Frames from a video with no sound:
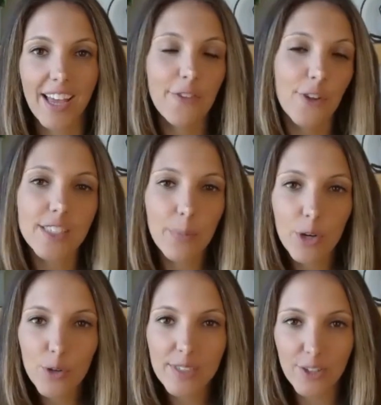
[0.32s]
If you're
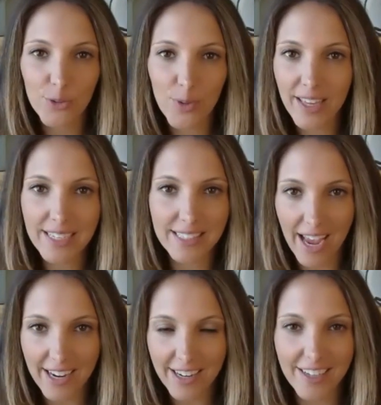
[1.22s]
someone who deals with
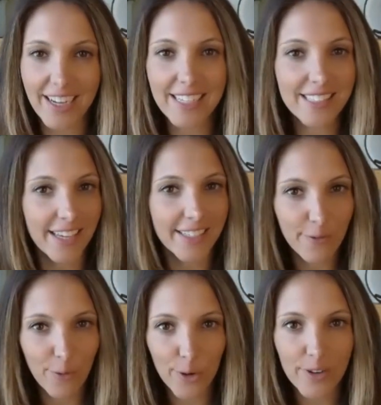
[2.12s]
anxiety,
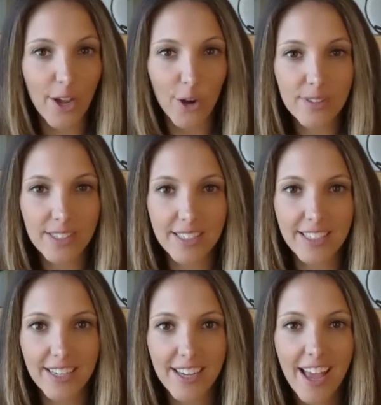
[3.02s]
excessive worry,
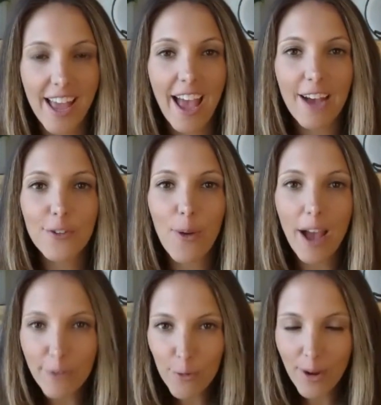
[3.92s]
OCD, have you
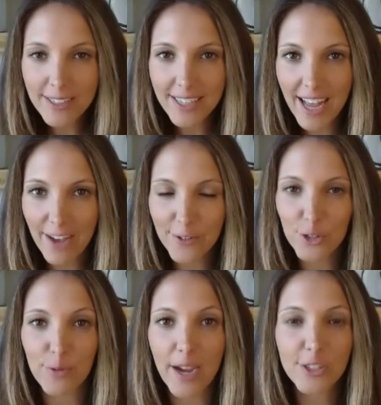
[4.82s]
ever wanted to have a
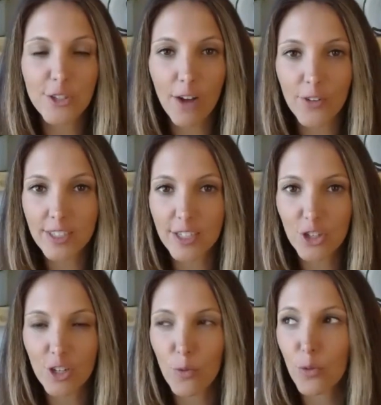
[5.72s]
direct
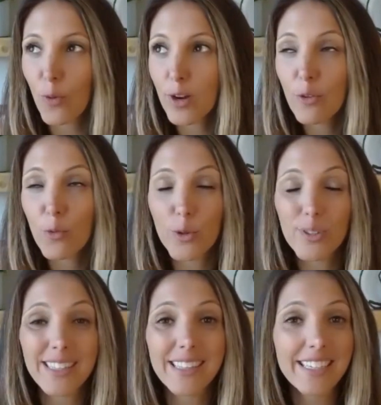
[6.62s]
conversation with one of the
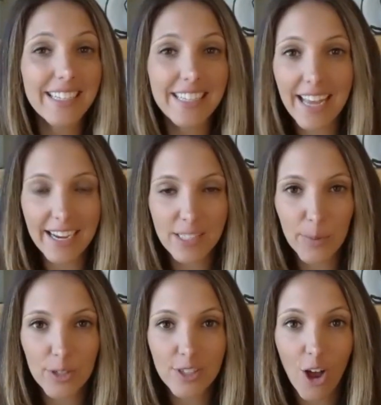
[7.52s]
world's leading
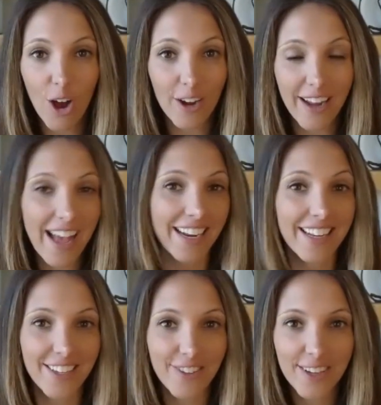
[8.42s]
experts on how to
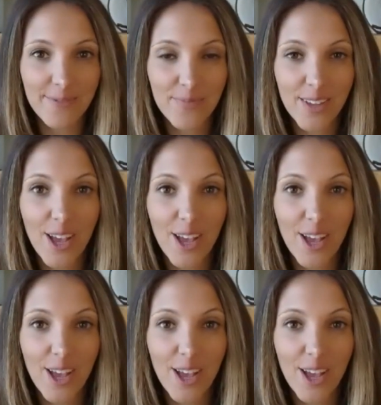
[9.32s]
heal it?